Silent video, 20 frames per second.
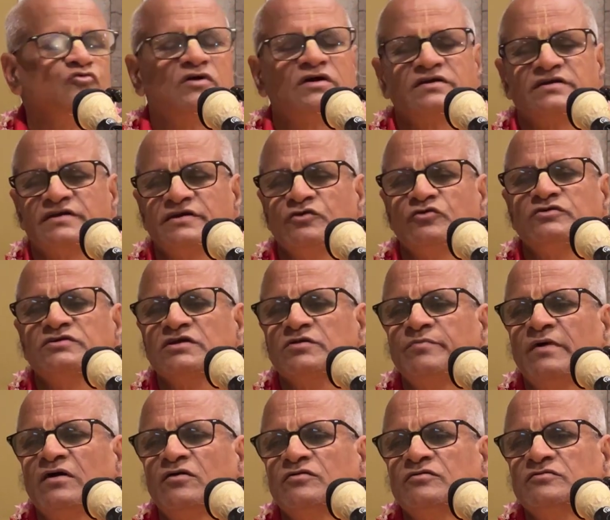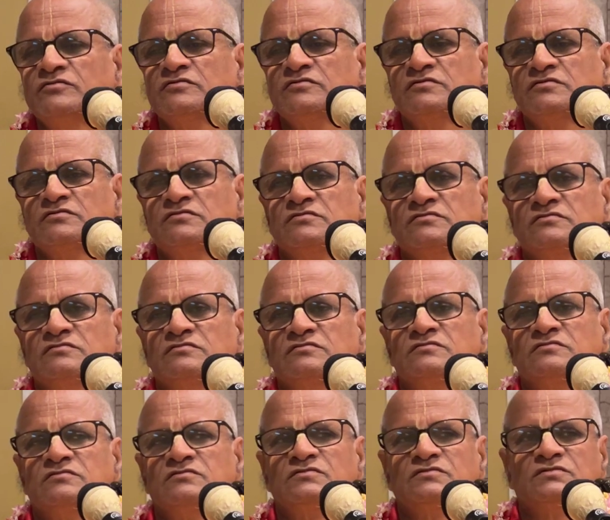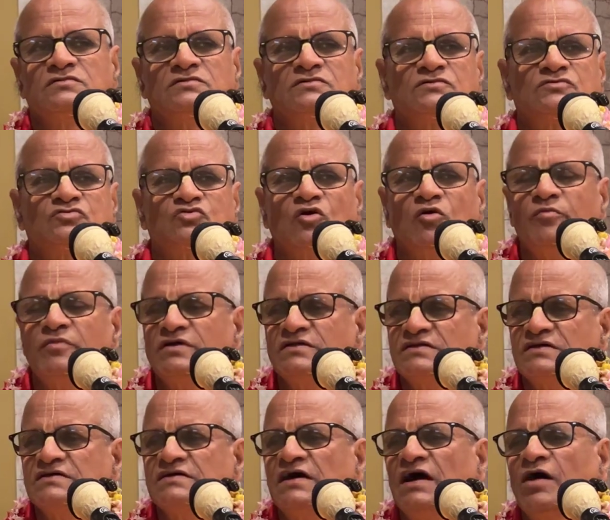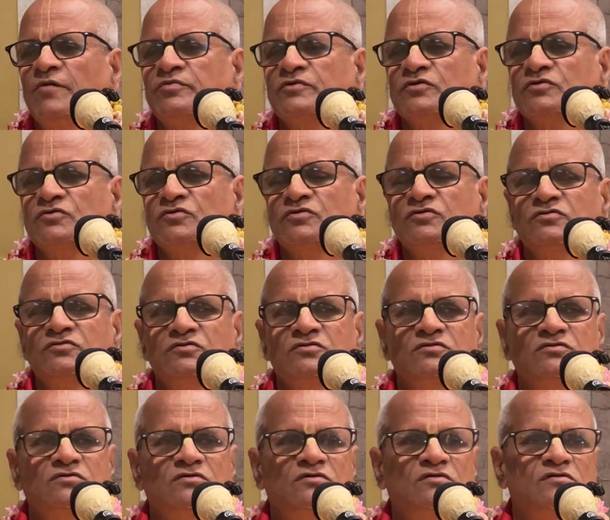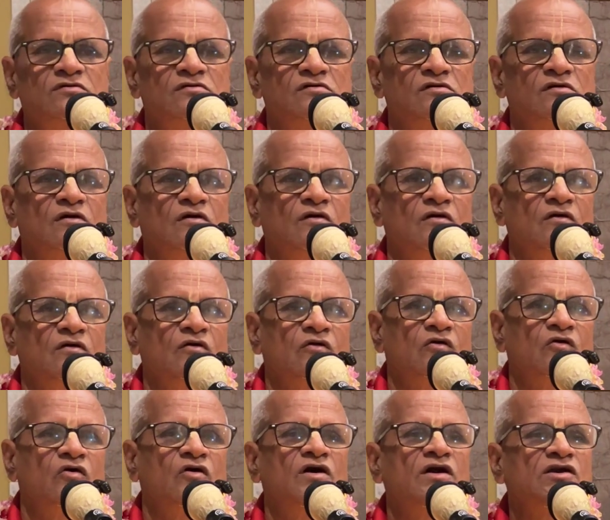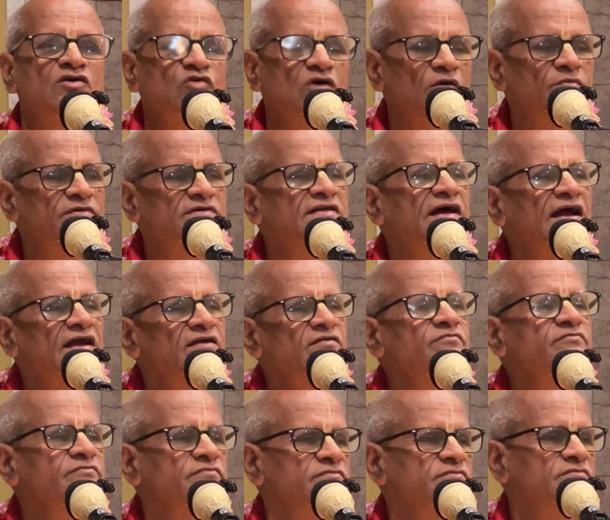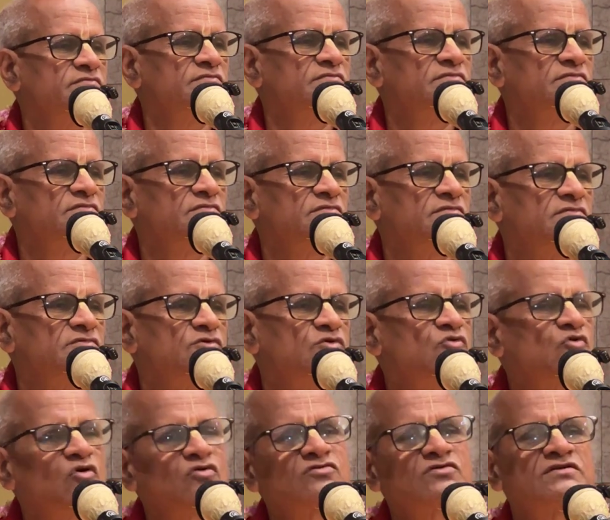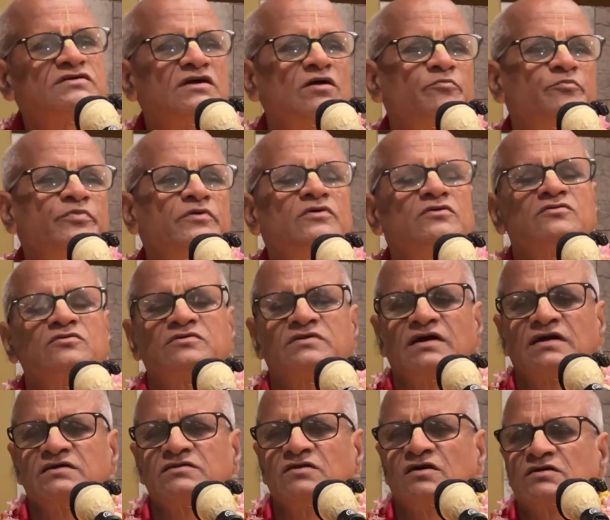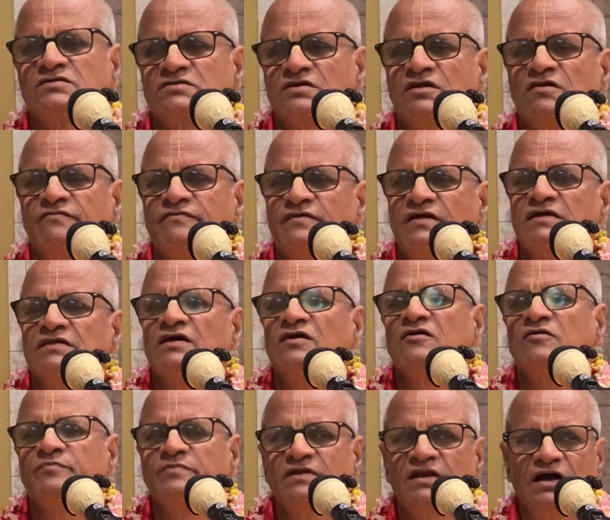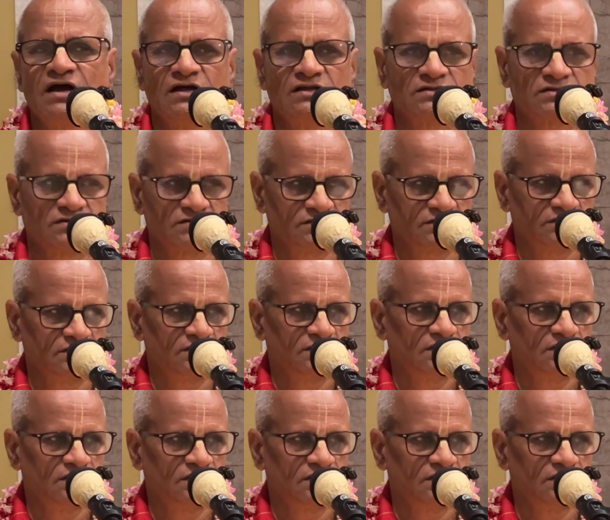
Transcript: We are duty bound. So many things I have to do. Where do I have time to go to temple to take darshan of Radha Gopinath?